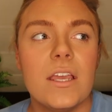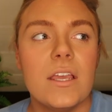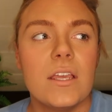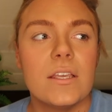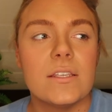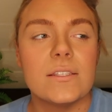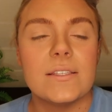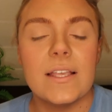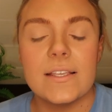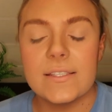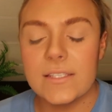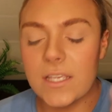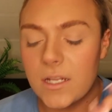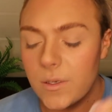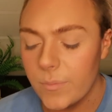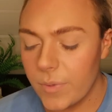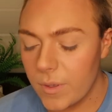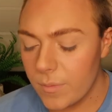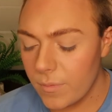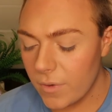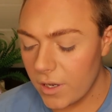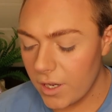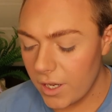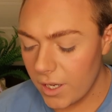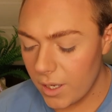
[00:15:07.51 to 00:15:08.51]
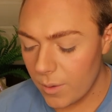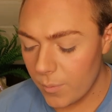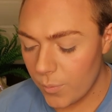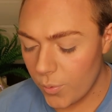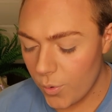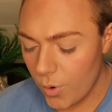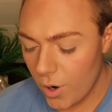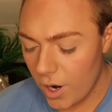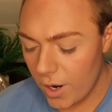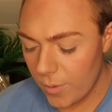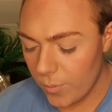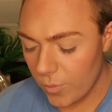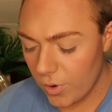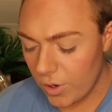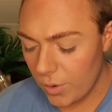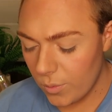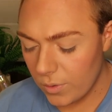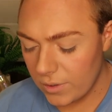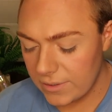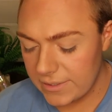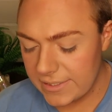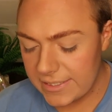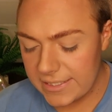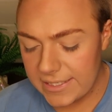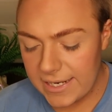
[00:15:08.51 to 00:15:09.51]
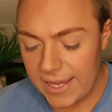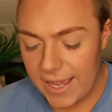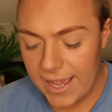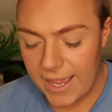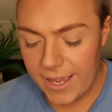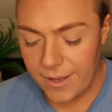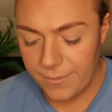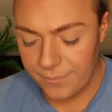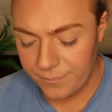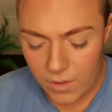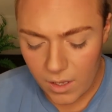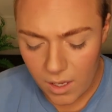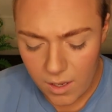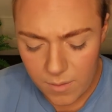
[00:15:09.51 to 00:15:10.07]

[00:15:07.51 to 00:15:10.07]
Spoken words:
So that's going to be my primary one today.